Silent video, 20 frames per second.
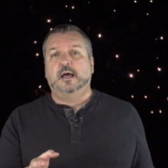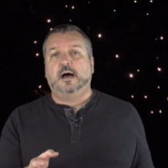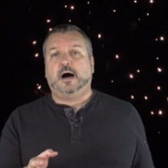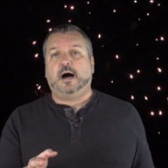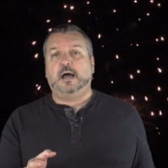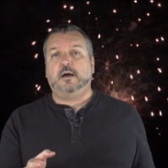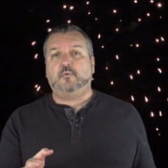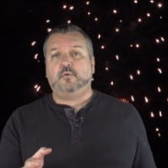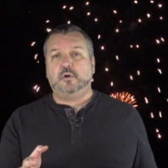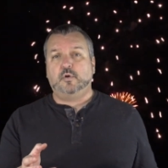
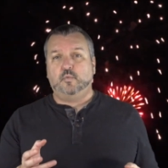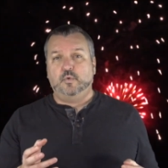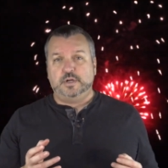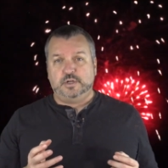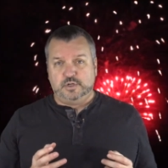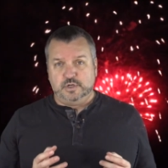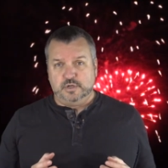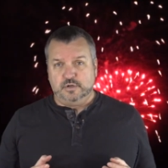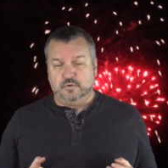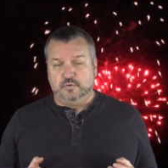I want to
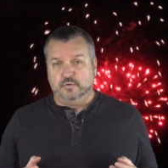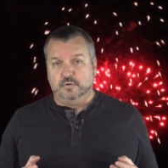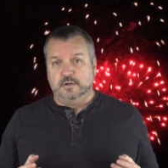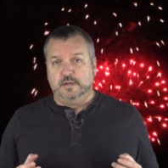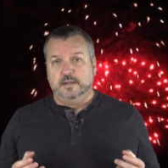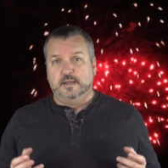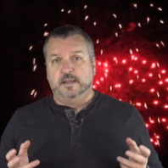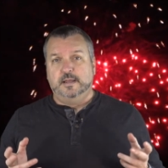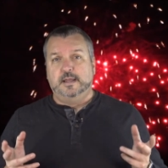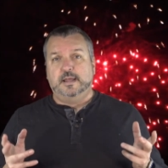wish you
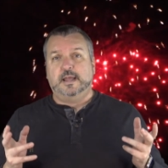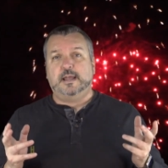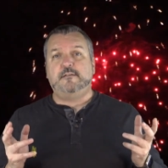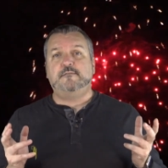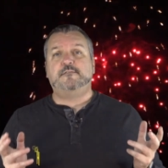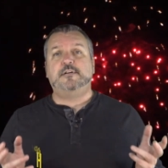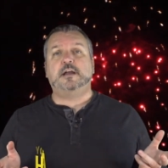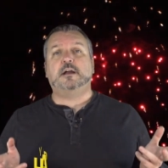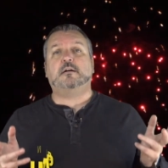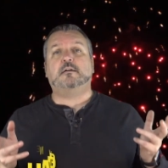a
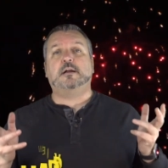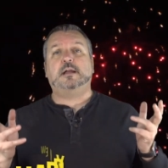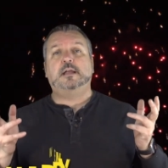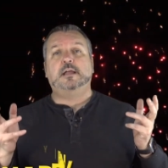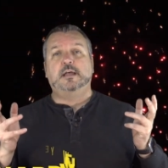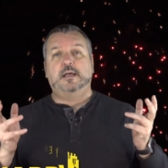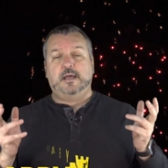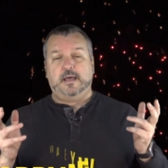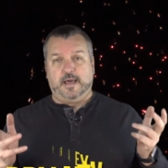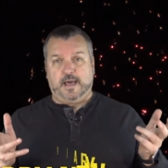very
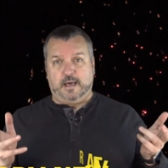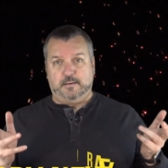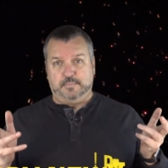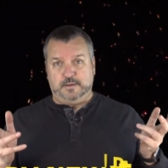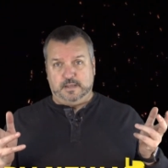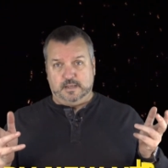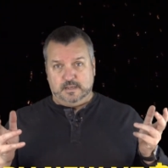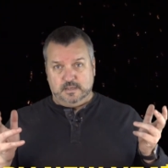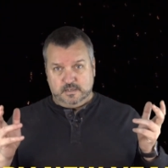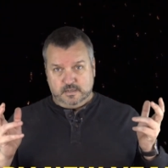
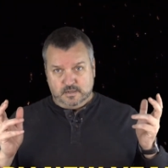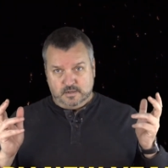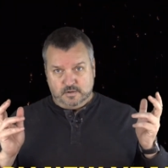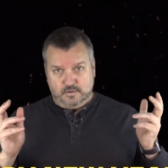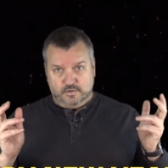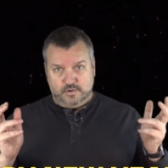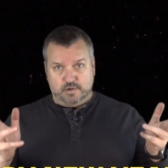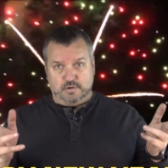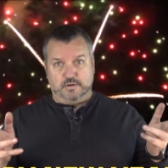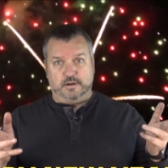happy
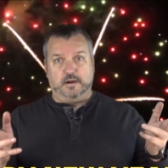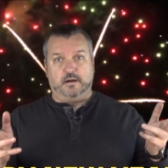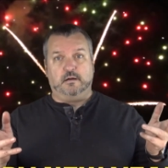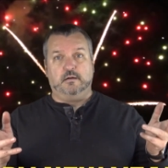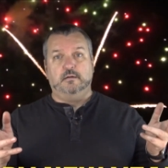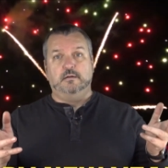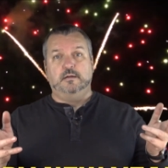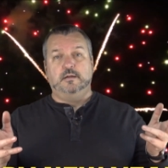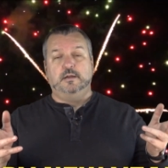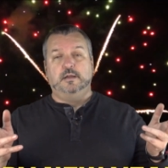new
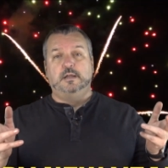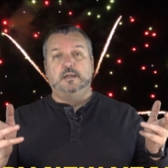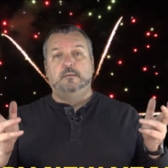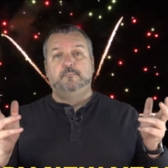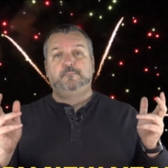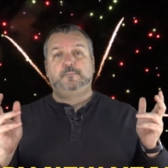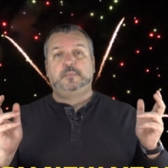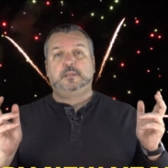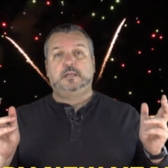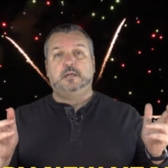year.
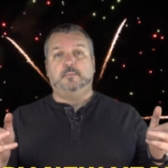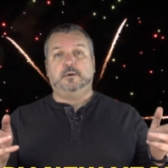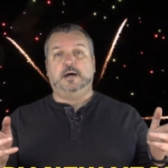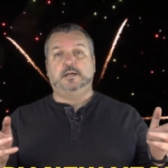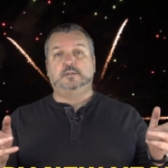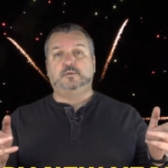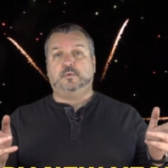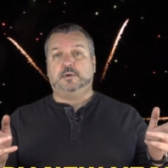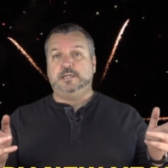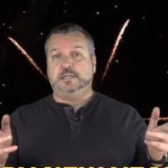Come
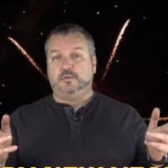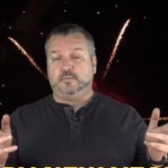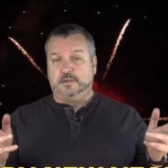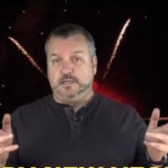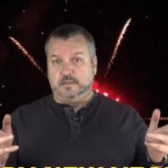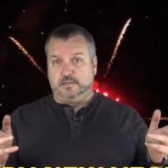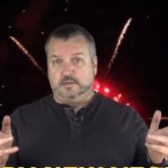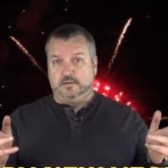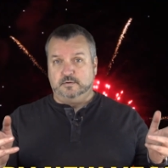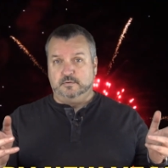on,
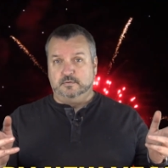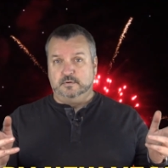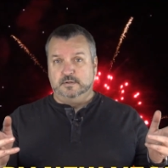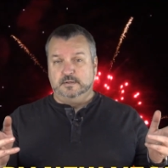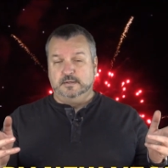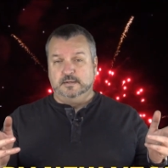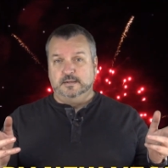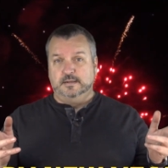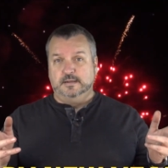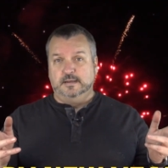2022.
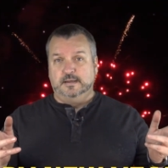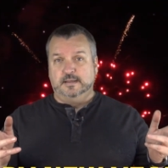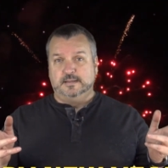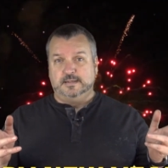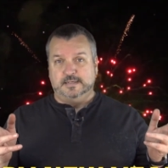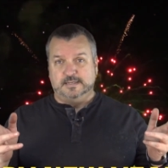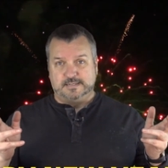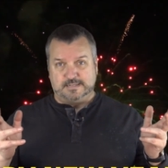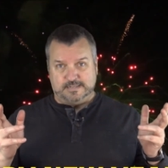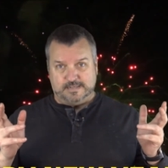
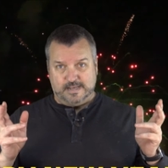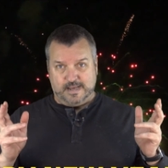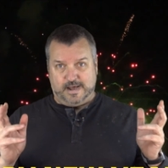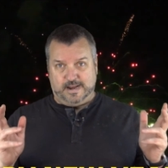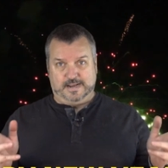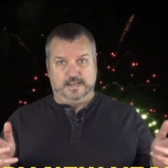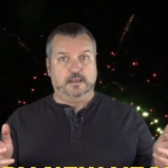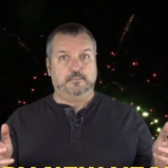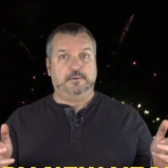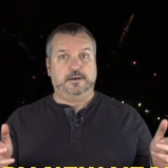is has got
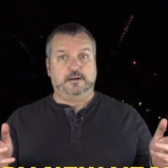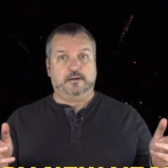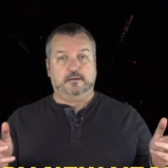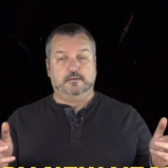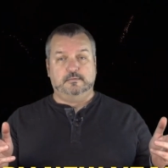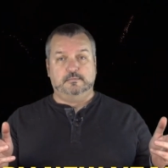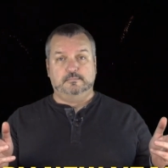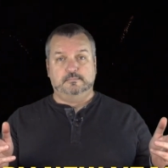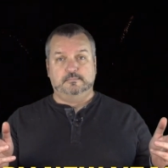to get better.